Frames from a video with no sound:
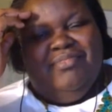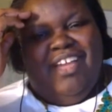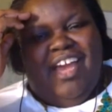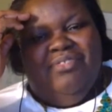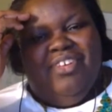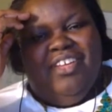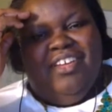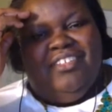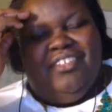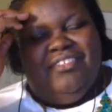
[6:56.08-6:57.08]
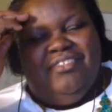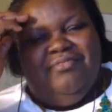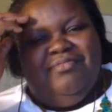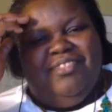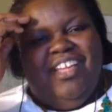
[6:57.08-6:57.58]
advocate
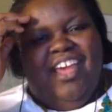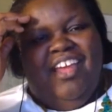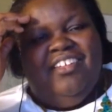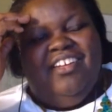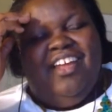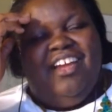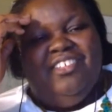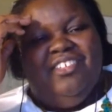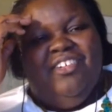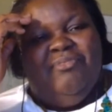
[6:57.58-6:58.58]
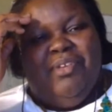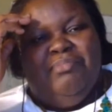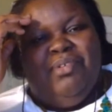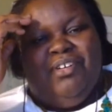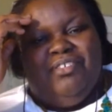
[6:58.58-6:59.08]
and connector of
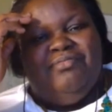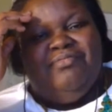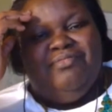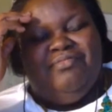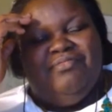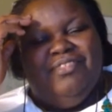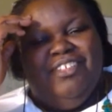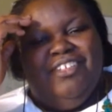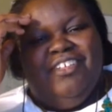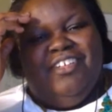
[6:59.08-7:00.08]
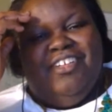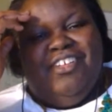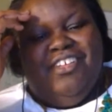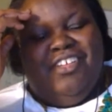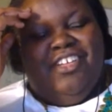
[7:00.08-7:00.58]
people.
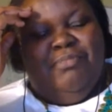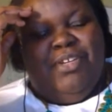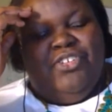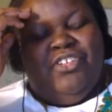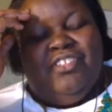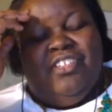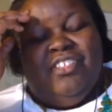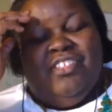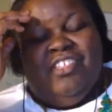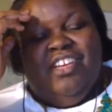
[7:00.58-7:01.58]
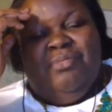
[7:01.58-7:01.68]
It'll be interesting to see